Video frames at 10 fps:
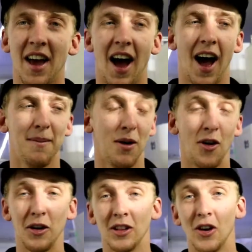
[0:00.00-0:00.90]
I
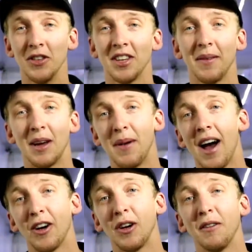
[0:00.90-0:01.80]
hope you learned something
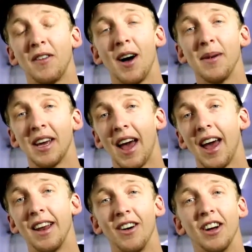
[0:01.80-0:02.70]
about cricket farming,
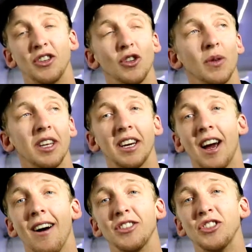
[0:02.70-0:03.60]
and I do really
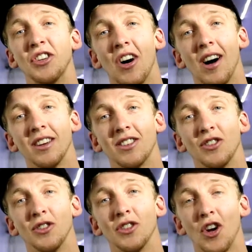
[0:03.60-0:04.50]
encourage you guys
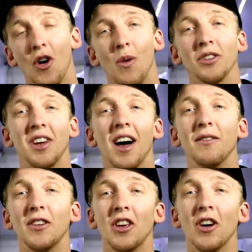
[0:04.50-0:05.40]
to go and watch the
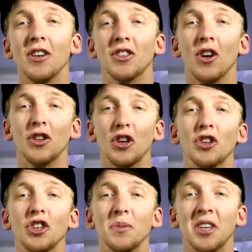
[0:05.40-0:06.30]
other videos on the
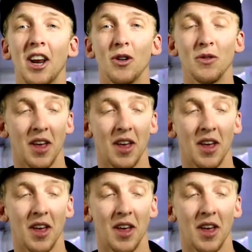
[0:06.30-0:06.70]
YouTube channel.